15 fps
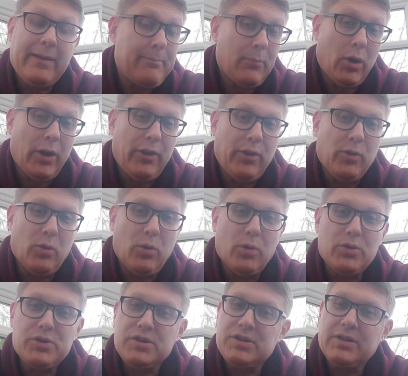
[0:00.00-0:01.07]
then my
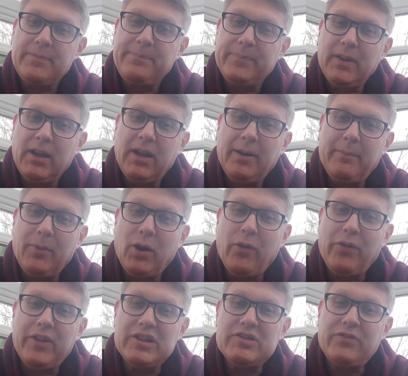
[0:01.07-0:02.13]
thoughts um,
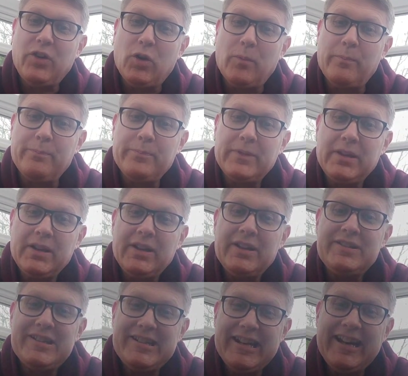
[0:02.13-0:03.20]
on this film
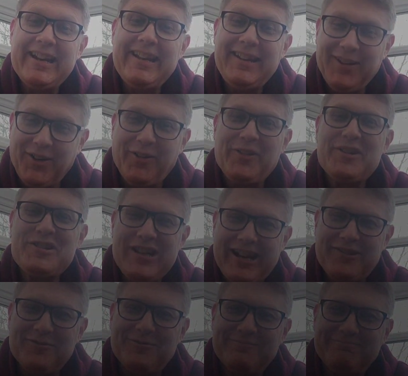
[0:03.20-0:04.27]
today on the channel.